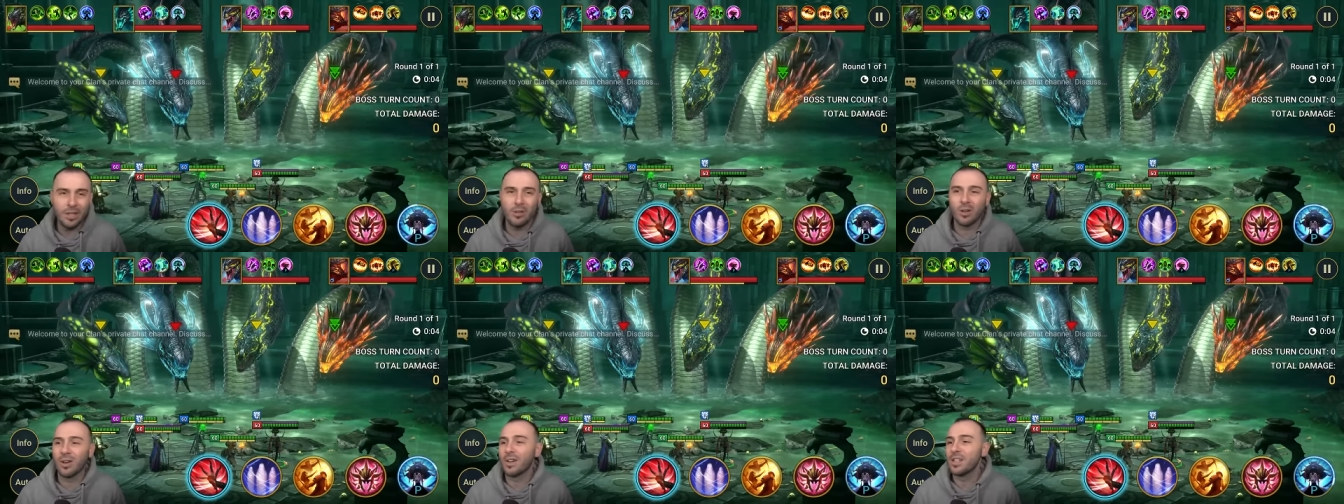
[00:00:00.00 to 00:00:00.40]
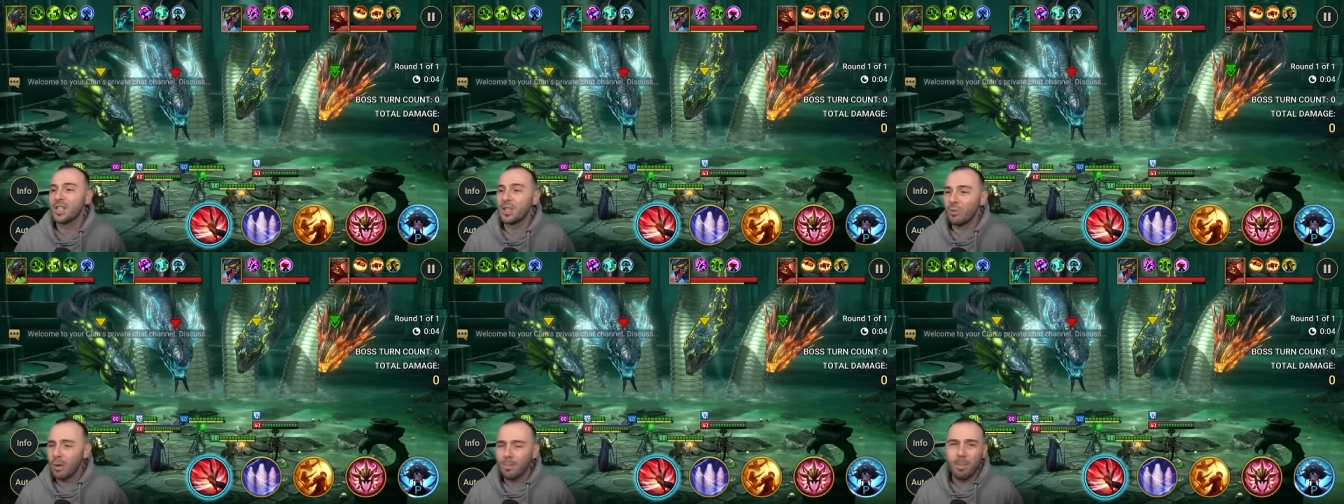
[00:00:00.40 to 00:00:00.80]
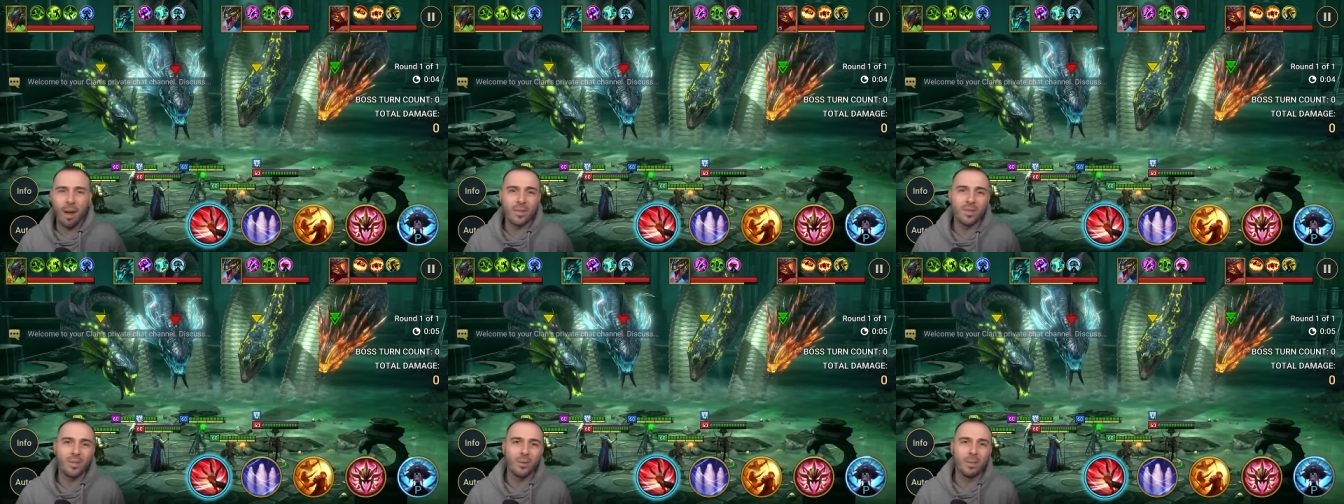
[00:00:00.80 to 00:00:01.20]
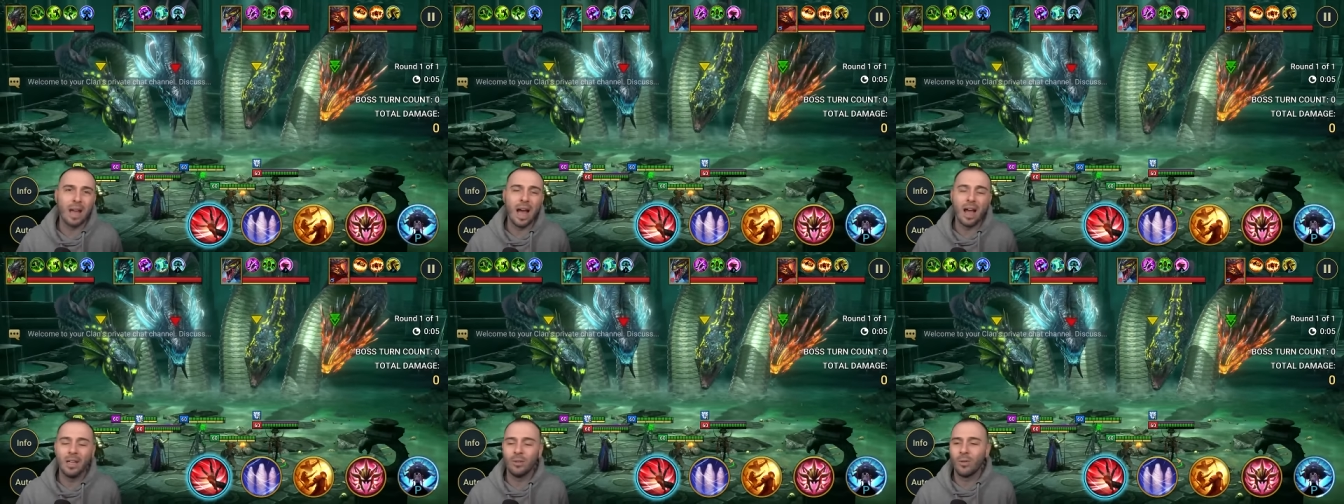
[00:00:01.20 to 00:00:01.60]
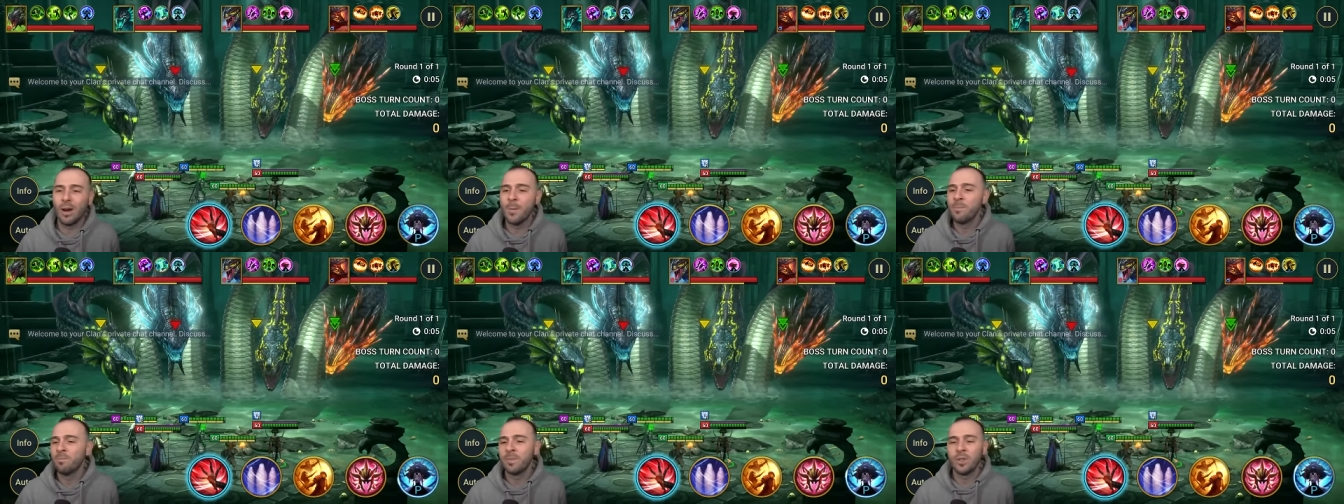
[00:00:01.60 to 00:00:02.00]
we are going to strip buffs from the Hydra
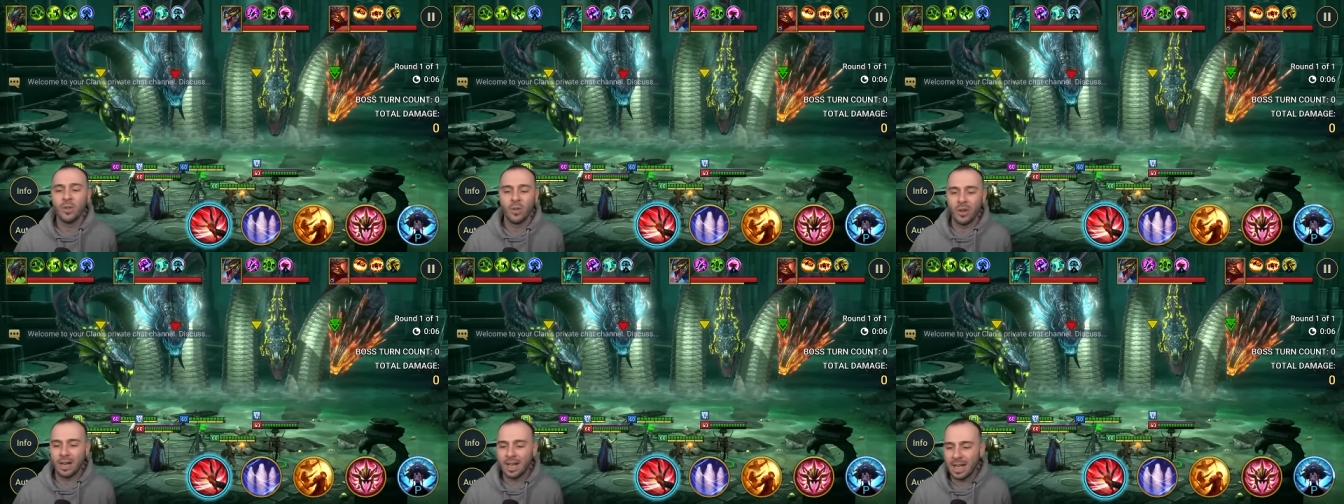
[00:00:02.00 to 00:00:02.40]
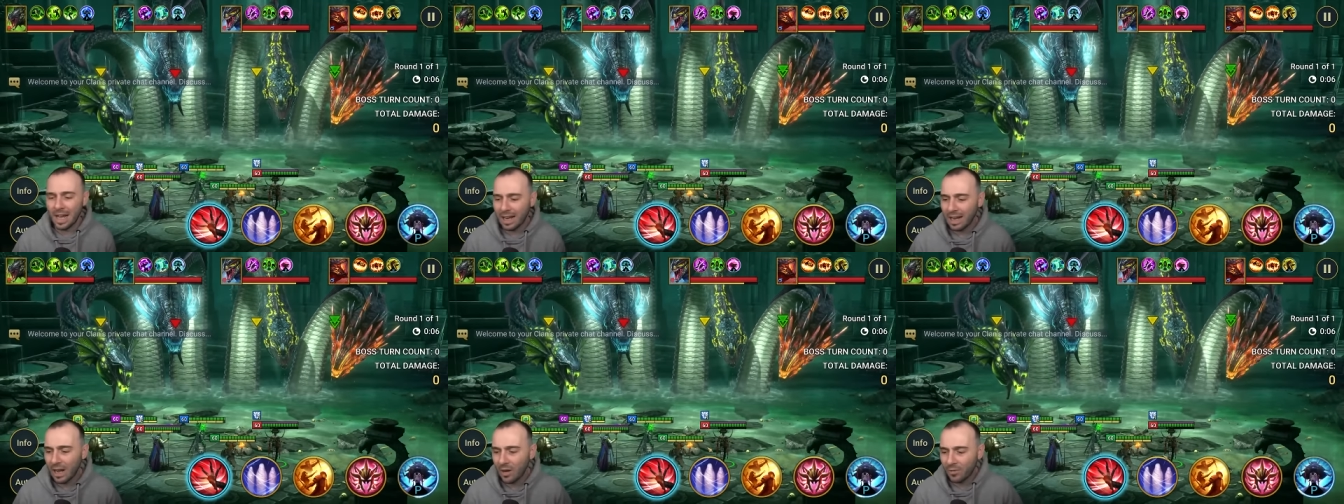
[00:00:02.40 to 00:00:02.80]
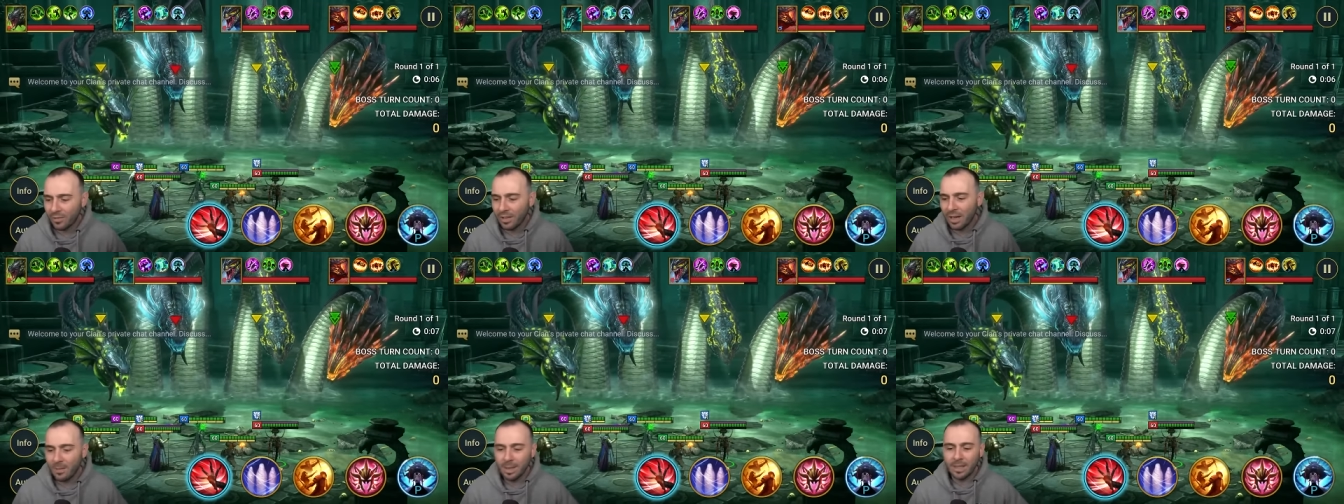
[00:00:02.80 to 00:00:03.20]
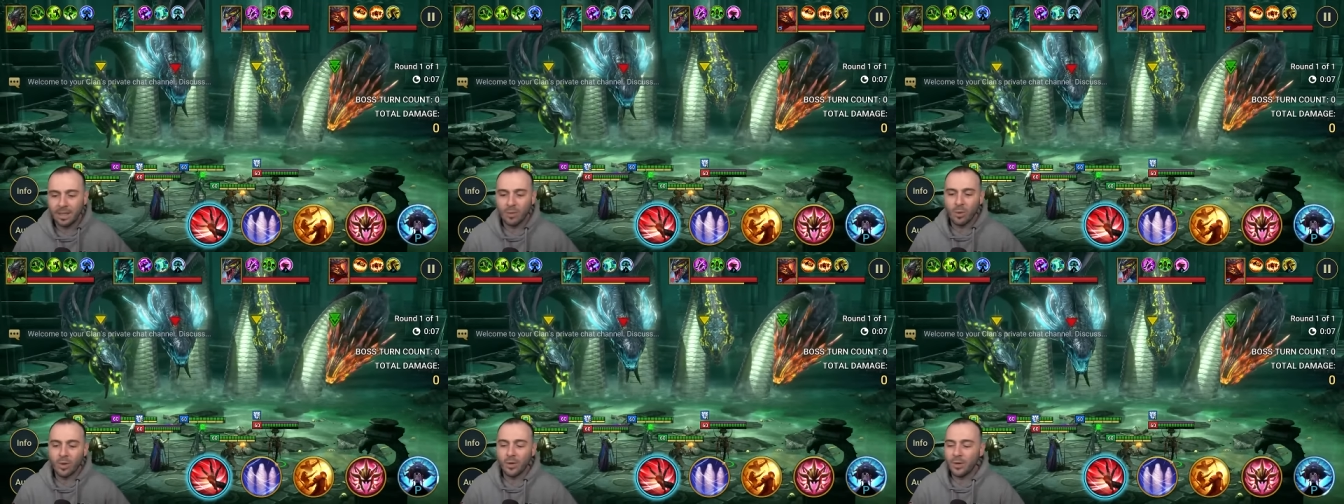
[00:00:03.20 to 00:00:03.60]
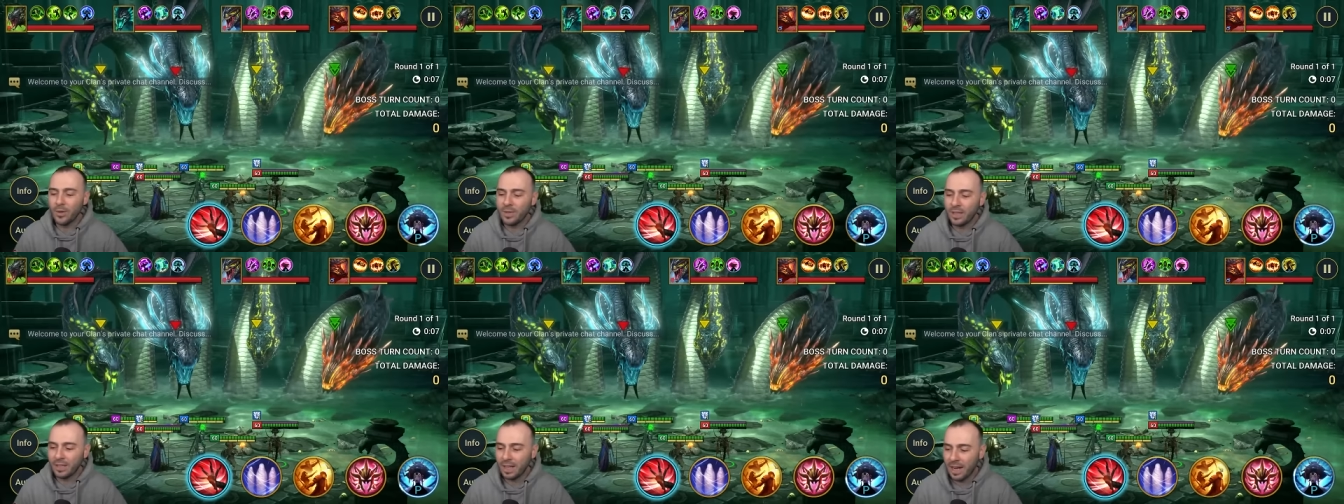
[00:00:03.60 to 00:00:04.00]
you're going to get a lot of turn meter when you're
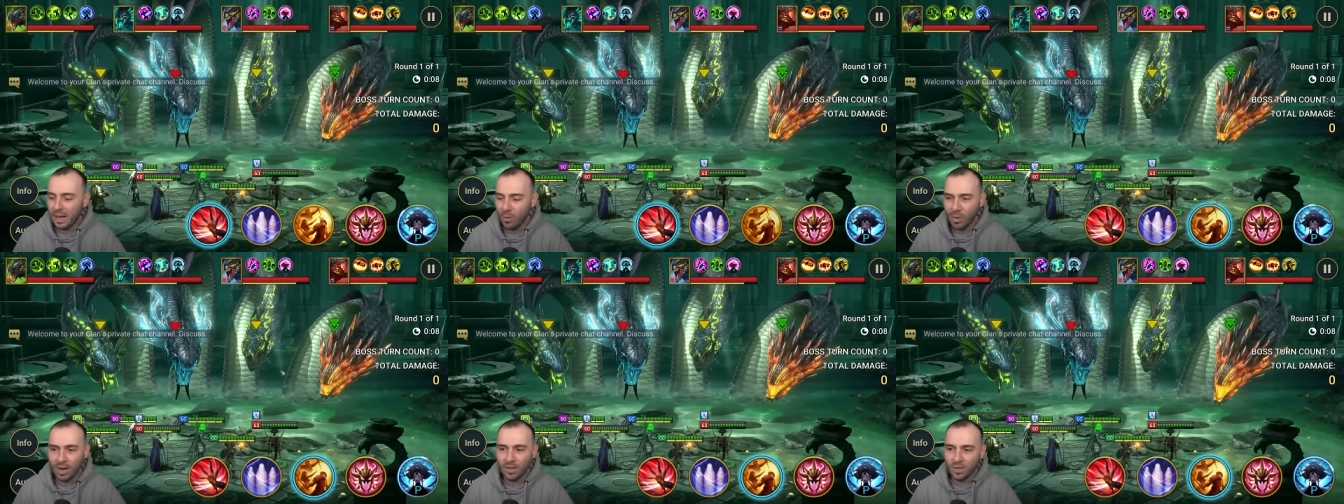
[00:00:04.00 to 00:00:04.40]
using the A1.